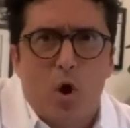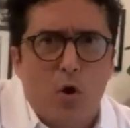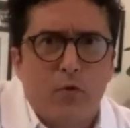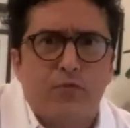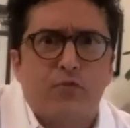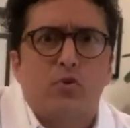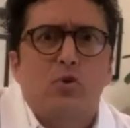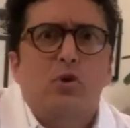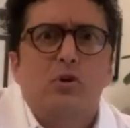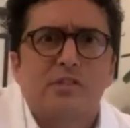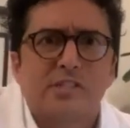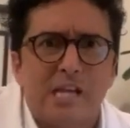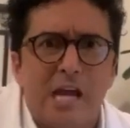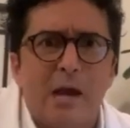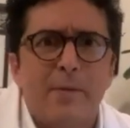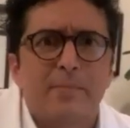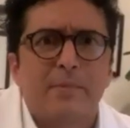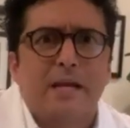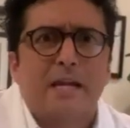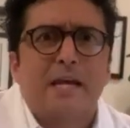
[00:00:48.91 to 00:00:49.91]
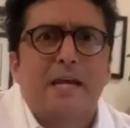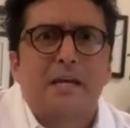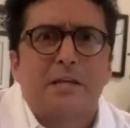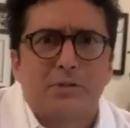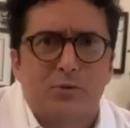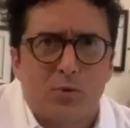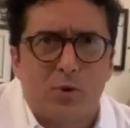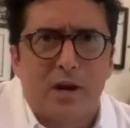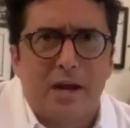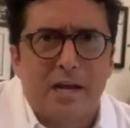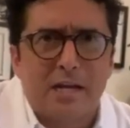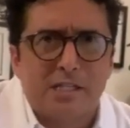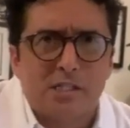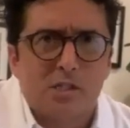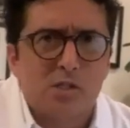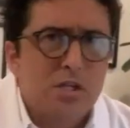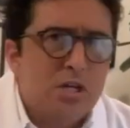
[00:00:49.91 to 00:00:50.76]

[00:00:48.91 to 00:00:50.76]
Of course I'm going to eat rice.